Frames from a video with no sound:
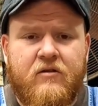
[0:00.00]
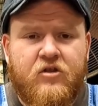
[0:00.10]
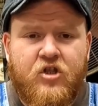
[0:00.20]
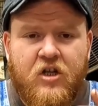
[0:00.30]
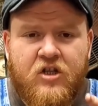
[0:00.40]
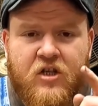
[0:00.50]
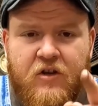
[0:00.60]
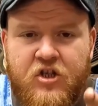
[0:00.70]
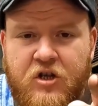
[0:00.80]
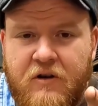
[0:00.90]
just so
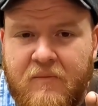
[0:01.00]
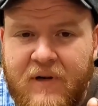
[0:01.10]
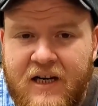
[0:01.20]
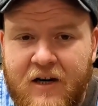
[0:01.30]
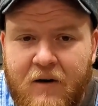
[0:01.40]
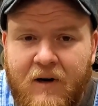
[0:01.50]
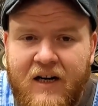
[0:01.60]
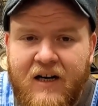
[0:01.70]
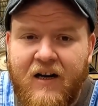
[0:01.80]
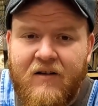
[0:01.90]
that you could be here
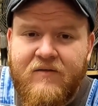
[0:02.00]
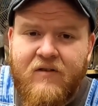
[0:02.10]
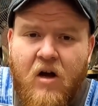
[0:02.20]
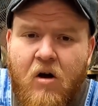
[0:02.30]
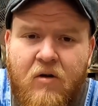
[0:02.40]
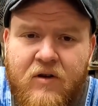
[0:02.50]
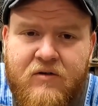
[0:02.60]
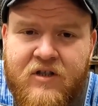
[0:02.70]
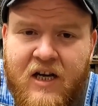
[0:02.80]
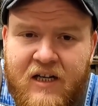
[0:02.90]
right now. All
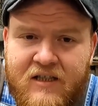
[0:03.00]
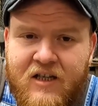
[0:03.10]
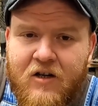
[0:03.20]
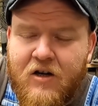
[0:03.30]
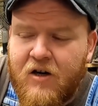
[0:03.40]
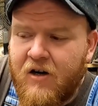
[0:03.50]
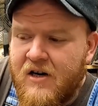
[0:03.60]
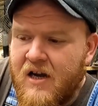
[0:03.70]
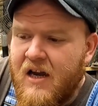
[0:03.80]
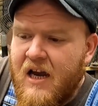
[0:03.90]
those things that
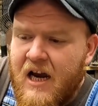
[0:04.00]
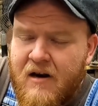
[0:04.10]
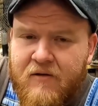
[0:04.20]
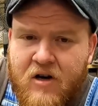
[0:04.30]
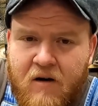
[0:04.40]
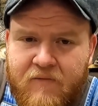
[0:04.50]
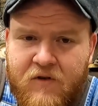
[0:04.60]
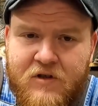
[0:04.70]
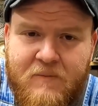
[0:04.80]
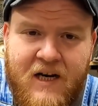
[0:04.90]
occurred, it
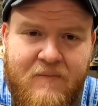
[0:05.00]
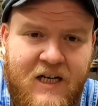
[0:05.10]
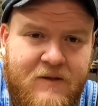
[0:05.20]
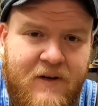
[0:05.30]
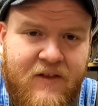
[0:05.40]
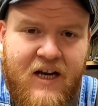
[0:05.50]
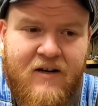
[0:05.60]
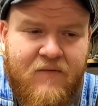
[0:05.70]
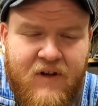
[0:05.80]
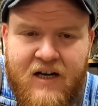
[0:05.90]
comforts me. It makes me
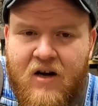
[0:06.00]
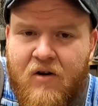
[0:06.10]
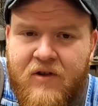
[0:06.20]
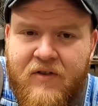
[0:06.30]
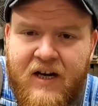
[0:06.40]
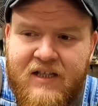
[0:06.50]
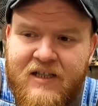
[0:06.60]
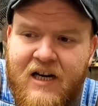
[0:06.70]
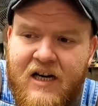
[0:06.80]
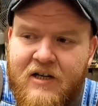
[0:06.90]
think of like all the things
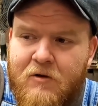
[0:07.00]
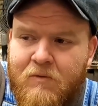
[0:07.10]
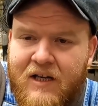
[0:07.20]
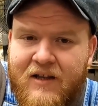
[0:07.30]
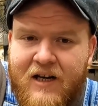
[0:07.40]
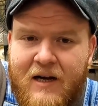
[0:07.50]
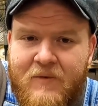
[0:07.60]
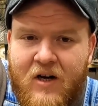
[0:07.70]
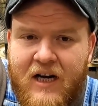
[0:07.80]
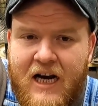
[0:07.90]
that I deal with that
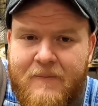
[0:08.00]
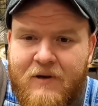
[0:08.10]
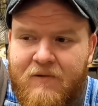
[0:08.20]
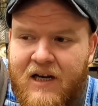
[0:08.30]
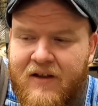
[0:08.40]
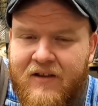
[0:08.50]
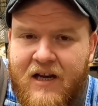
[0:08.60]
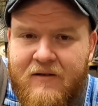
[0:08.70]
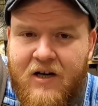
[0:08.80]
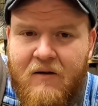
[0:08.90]
I'm not happy with,
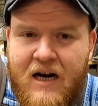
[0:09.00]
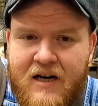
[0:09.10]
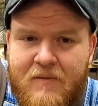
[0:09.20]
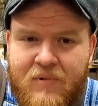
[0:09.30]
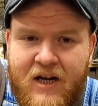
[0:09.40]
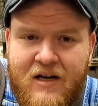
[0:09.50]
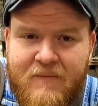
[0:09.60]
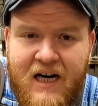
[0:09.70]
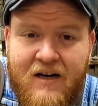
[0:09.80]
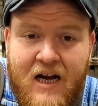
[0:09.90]
that, you know, I complain
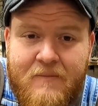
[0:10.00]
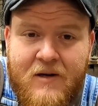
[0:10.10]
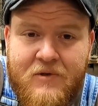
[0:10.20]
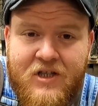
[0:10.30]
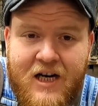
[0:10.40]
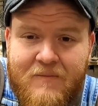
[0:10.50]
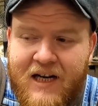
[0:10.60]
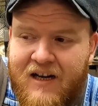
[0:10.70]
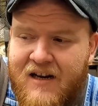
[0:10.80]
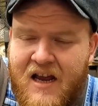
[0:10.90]
about, I'm upset
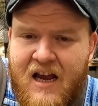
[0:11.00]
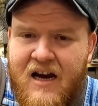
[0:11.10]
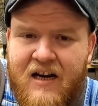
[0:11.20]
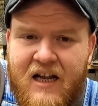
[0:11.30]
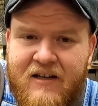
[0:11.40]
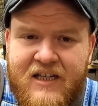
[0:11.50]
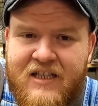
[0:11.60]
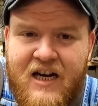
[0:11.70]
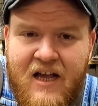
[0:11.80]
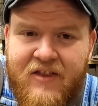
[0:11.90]
about. You know, like
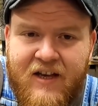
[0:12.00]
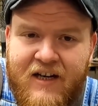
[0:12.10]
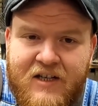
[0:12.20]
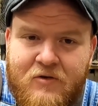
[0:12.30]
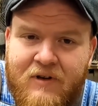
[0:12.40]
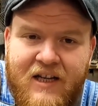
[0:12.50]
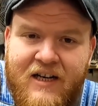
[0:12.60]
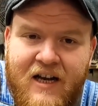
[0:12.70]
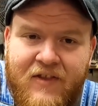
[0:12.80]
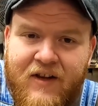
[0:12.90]
it's nothing. It's really
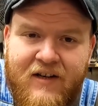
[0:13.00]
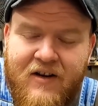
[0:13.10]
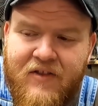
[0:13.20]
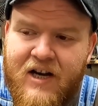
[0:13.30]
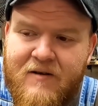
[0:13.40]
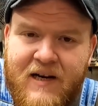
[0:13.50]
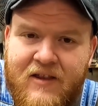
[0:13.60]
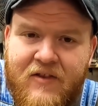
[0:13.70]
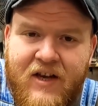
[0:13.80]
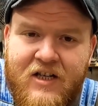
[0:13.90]
nothing. You think
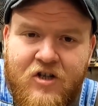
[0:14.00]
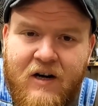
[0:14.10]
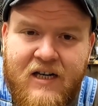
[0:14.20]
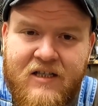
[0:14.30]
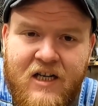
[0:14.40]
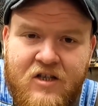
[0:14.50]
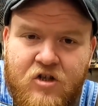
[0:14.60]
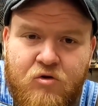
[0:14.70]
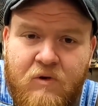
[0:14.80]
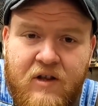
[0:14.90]
about the things your
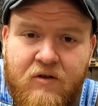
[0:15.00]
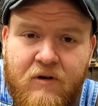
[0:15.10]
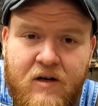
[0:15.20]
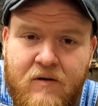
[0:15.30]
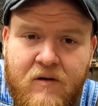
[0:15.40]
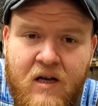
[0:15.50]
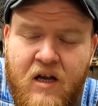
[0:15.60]
ancestors went through